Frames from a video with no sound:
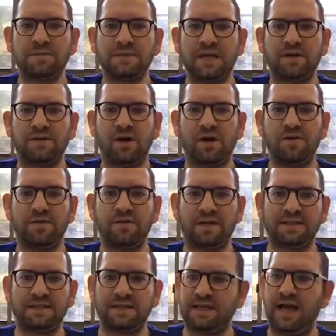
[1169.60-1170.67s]
COVID and
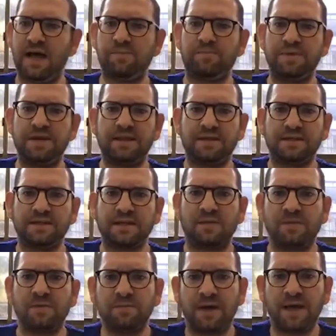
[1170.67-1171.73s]
says, I beat this, I'm
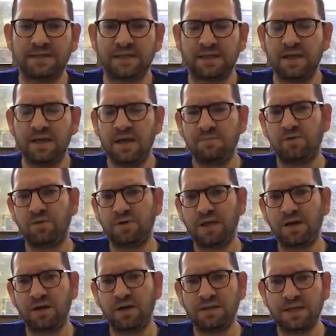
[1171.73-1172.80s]
amazing. But what they
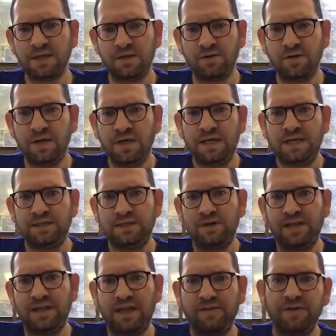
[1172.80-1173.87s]
don't tell you is he got
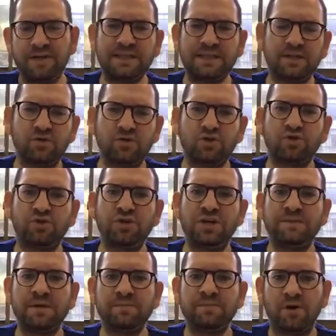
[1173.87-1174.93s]
every single
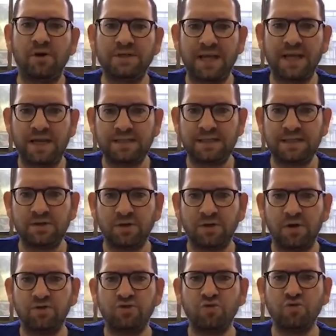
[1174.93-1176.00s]
treatment modality
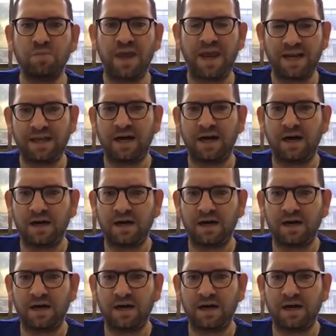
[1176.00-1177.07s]
known to mankind,
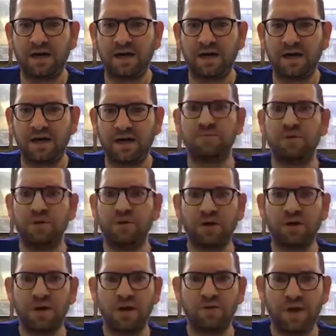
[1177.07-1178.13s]
including
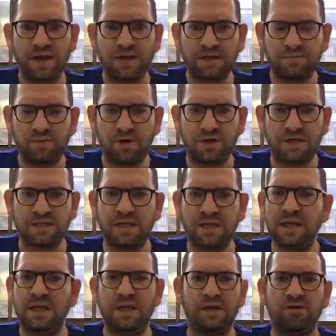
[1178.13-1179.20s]
monoclonal antibodies,
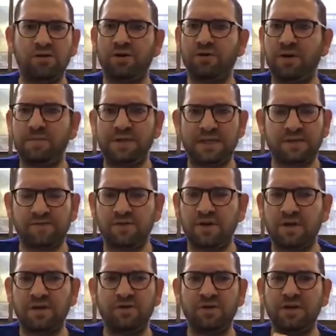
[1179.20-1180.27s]
including remdesivir,
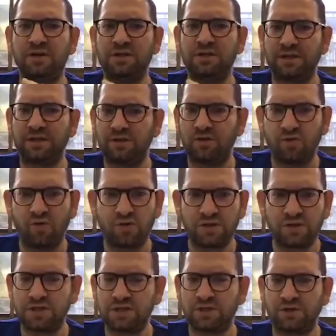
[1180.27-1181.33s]
including
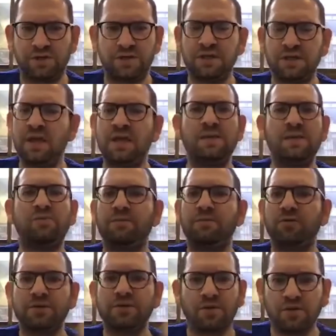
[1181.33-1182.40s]
corticosteroids. He probably
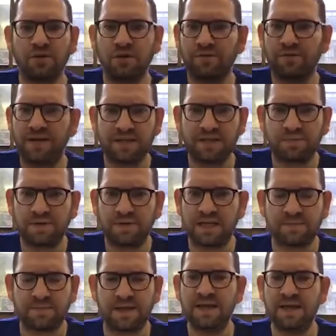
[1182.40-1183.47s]
was got convalescent
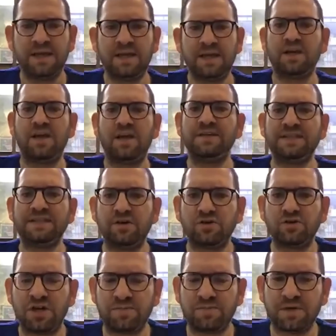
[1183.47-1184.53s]
plasma. He got every single
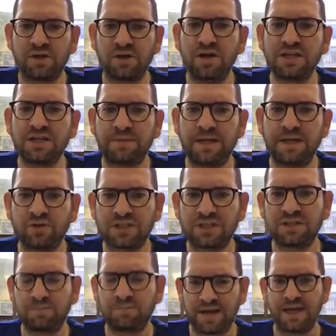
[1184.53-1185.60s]
treatment. No expense was
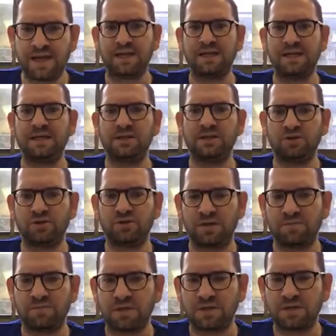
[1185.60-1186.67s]
spared in his
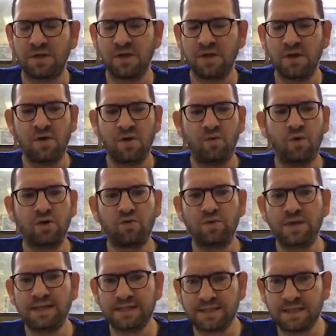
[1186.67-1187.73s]
treatment. What
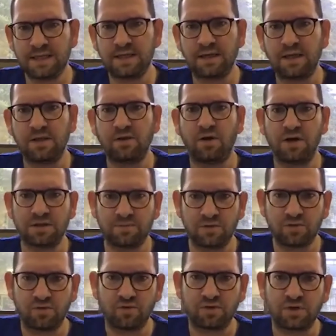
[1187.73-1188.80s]
we're seeing in the
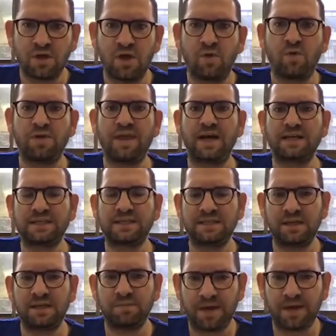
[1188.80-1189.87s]
hospitals with our sick
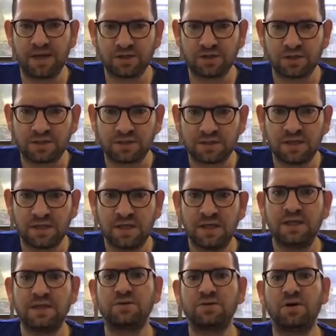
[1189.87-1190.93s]
patients
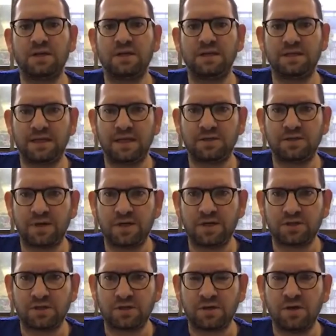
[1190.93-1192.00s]
is not an
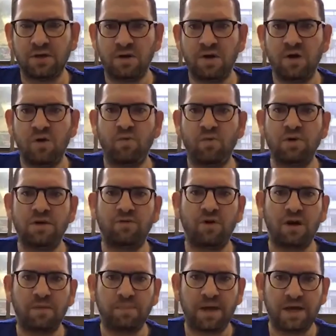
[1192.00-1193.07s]
exaggeration. When you've got a
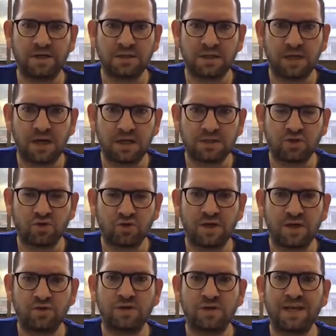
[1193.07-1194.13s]
patient in ICU
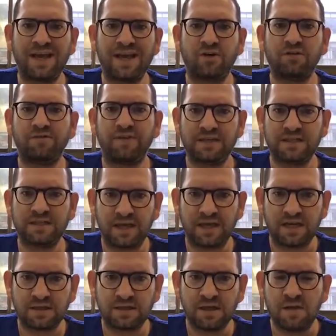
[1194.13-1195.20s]
that you cannot
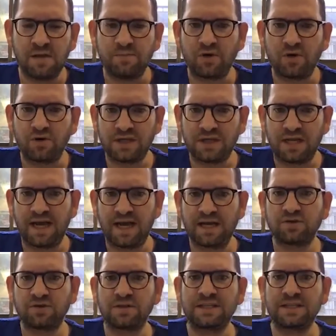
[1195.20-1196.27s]
ventilate because their
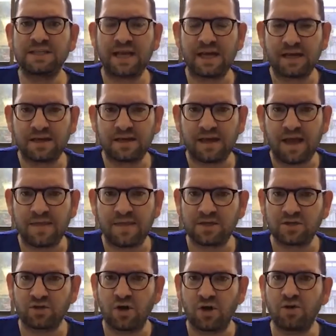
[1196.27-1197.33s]
lungs are stuck and
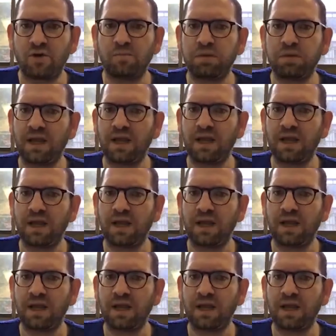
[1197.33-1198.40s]
there's no compliance of the
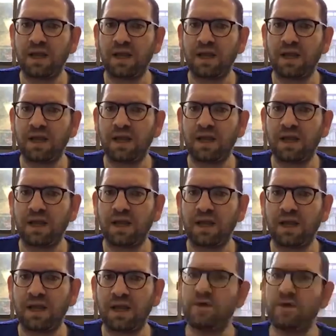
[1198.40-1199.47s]
lungs and there's
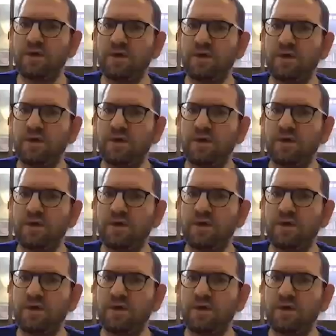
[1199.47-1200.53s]
no air going through the
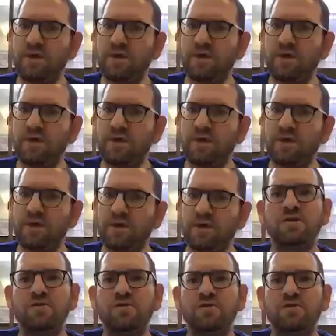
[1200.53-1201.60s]
lungs, then you
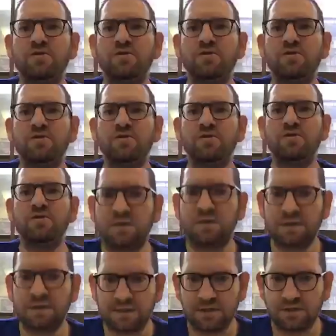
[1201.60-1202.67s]
realize that you're not
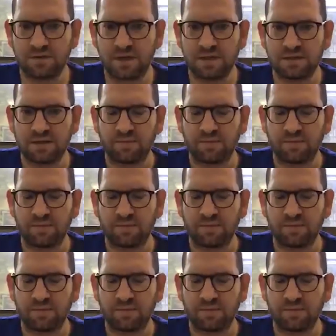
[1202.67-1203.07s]
exaggerating.